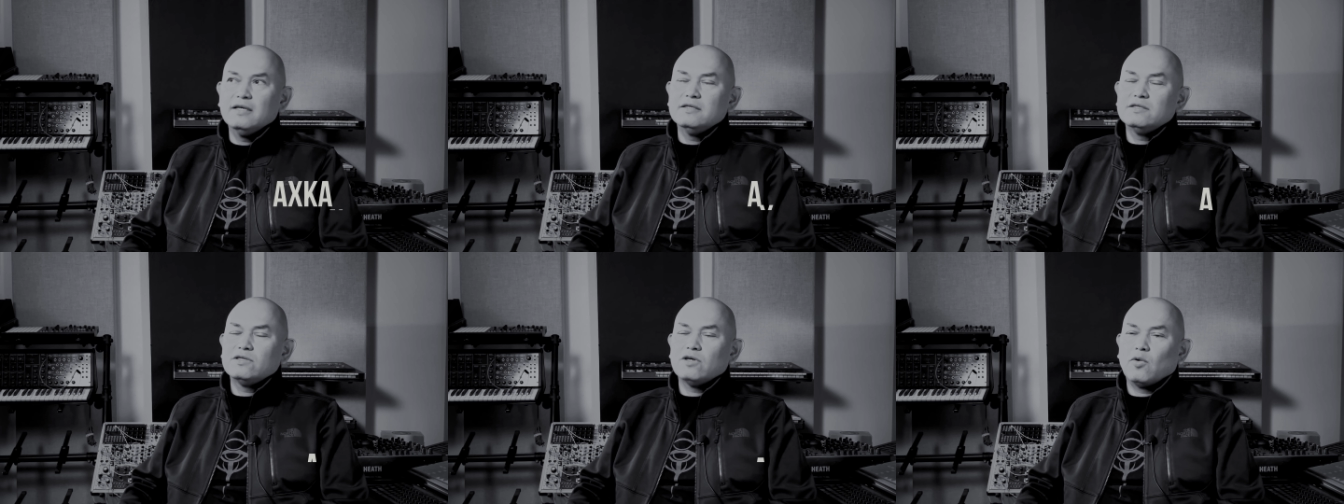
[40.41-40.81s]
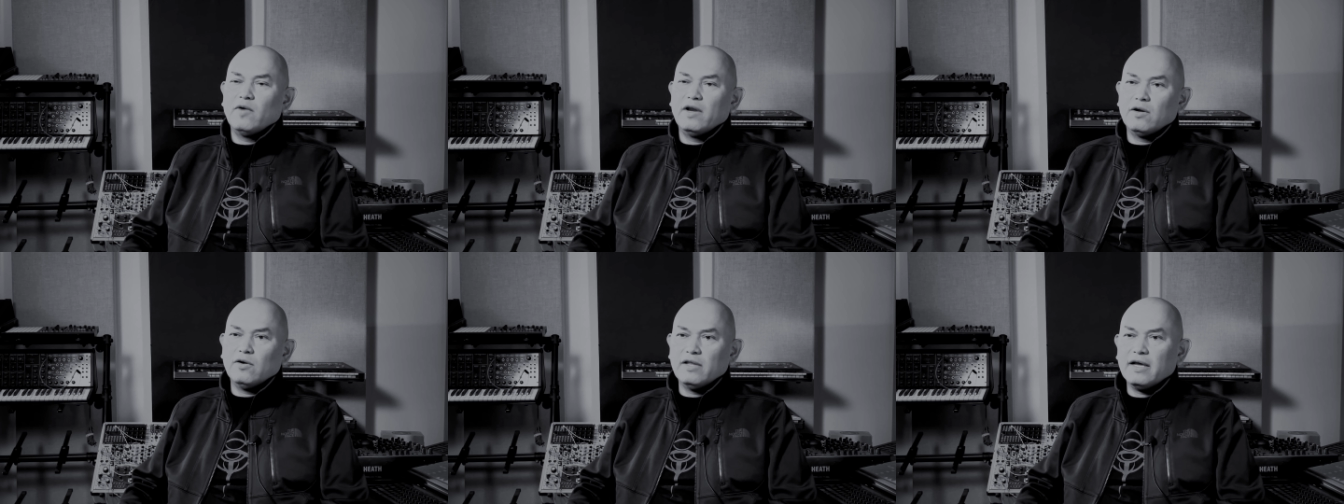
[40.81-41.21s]
So
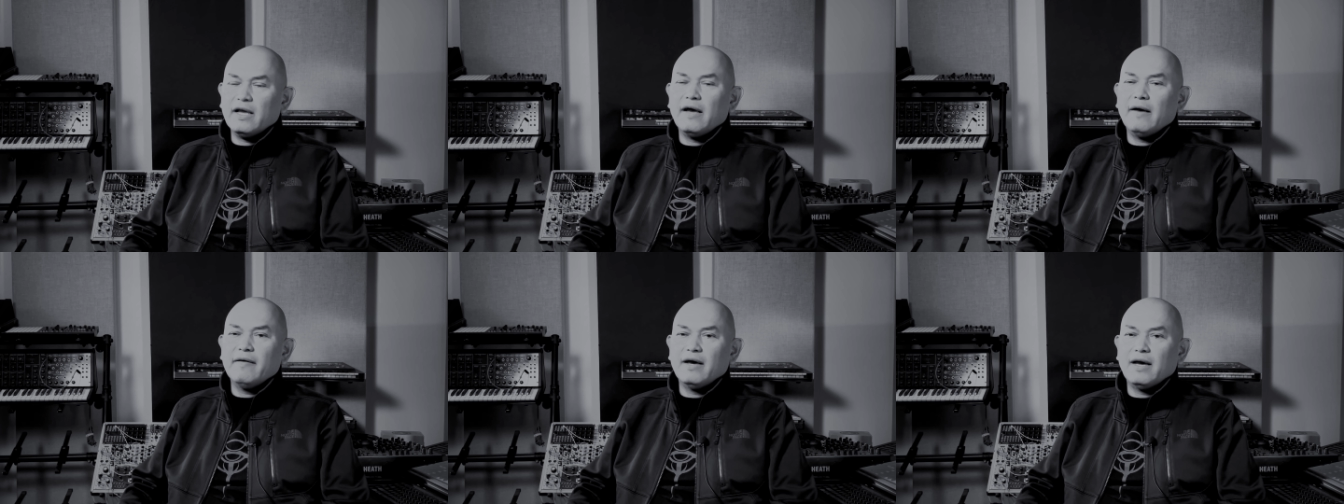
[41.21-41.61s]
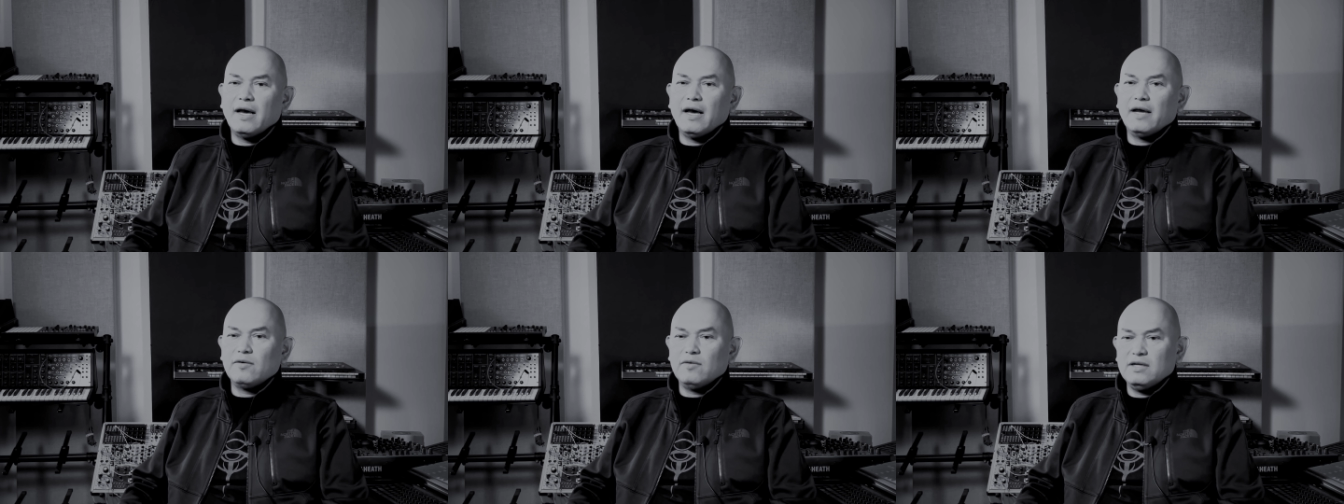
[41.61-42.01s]
we're gonna have
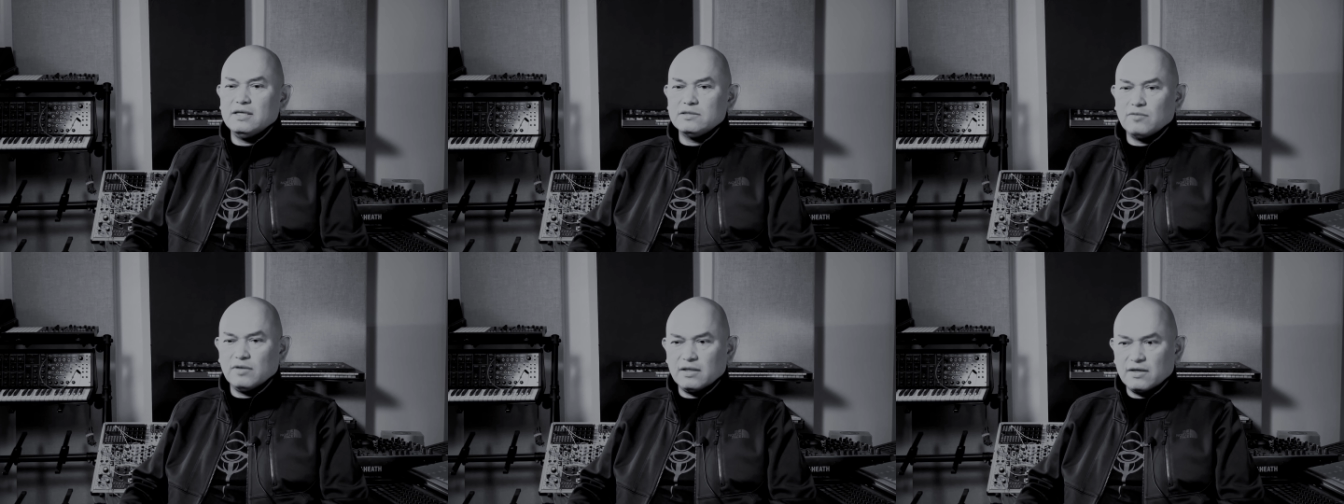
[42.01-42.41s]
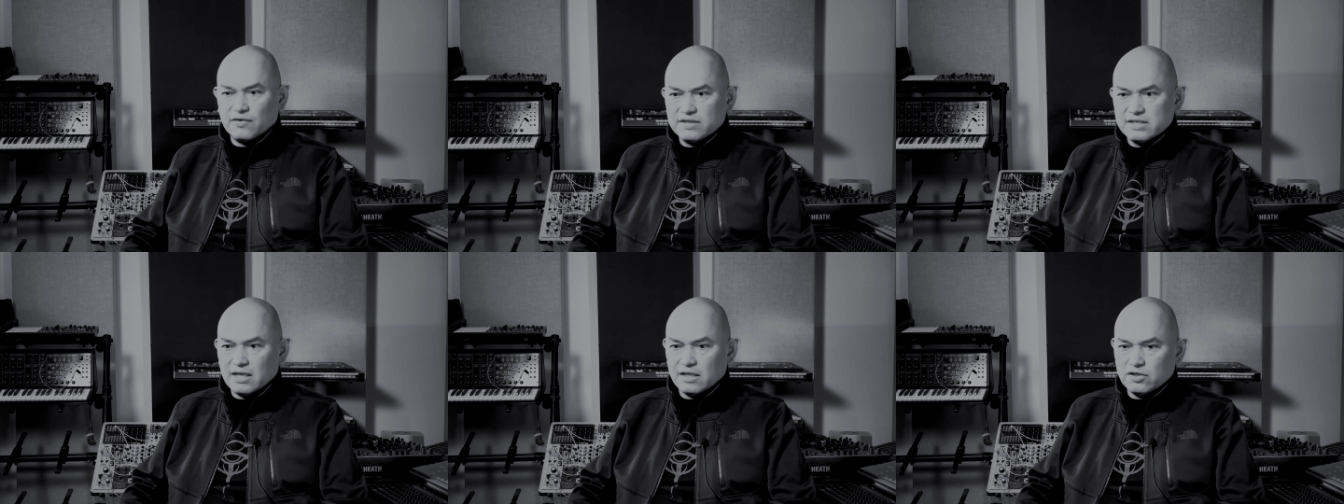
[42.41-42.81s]
a, a, release with
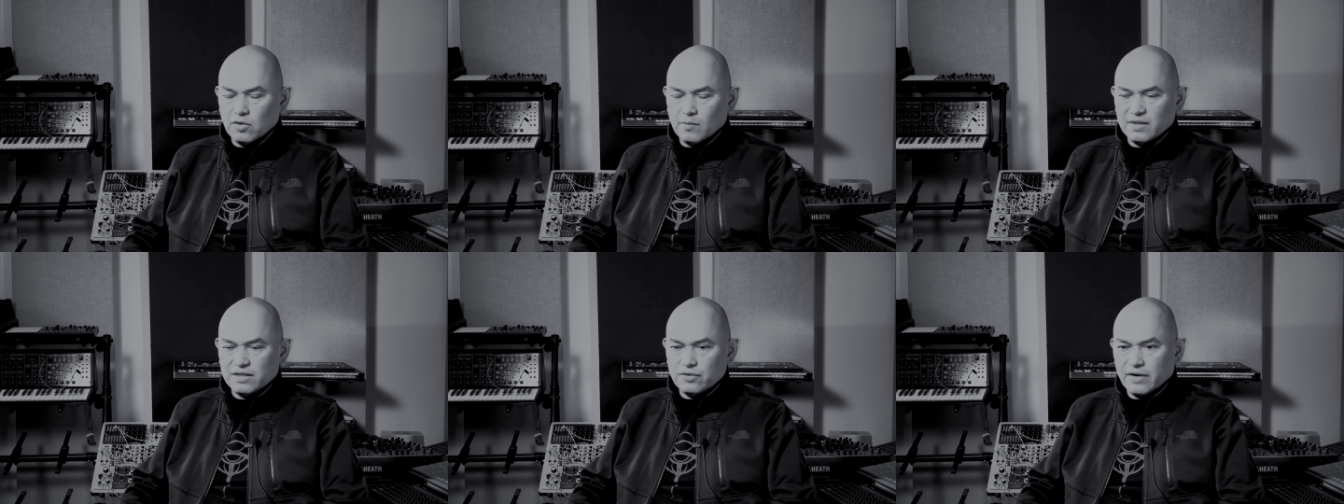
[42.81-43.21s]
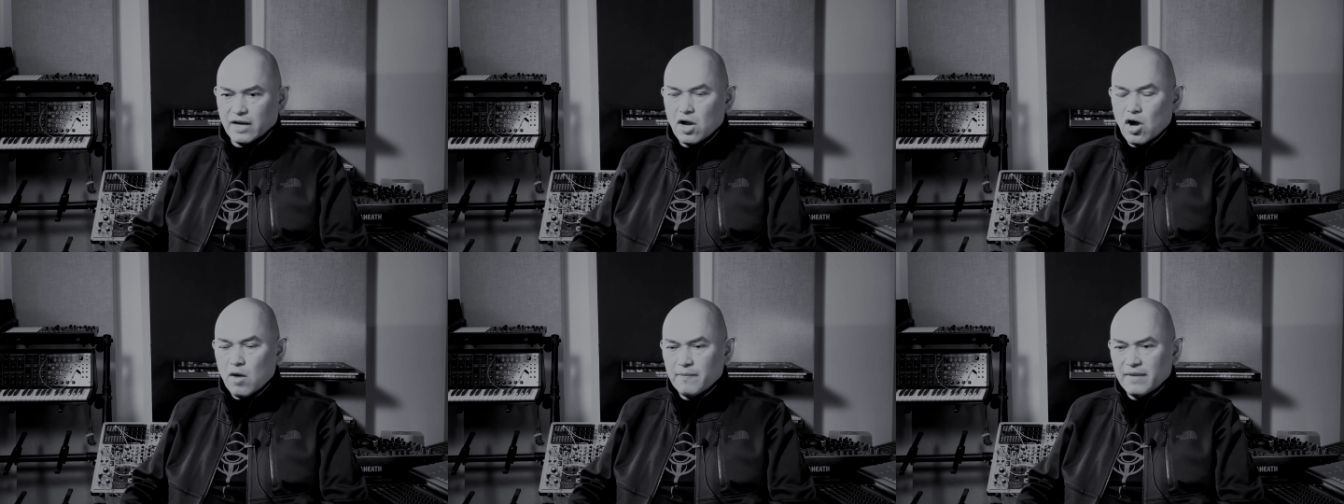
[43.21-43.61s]
Crystal Geometry
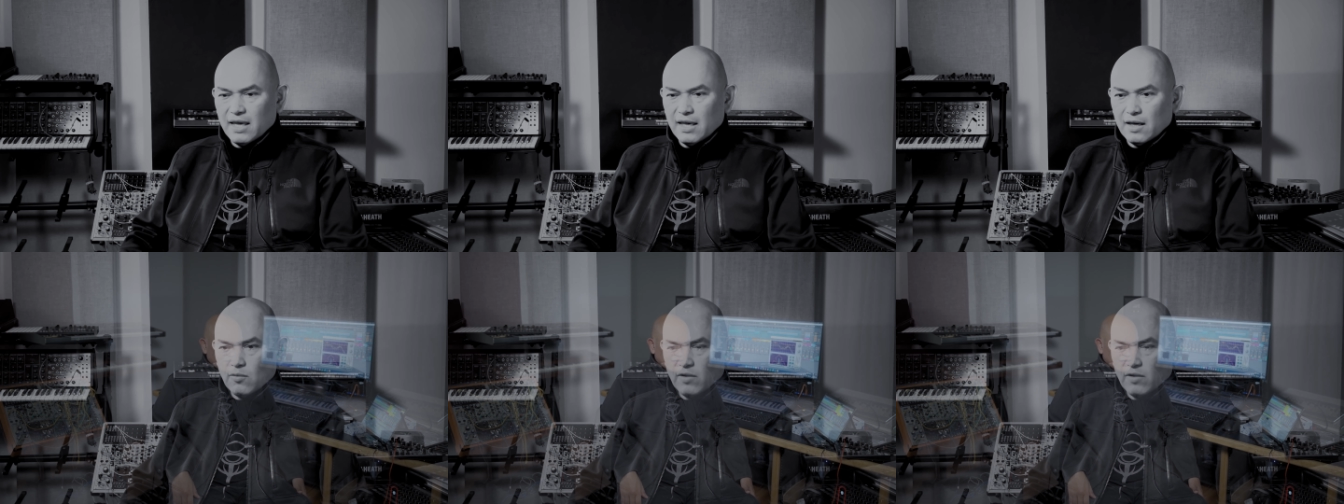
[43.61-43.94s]
coming.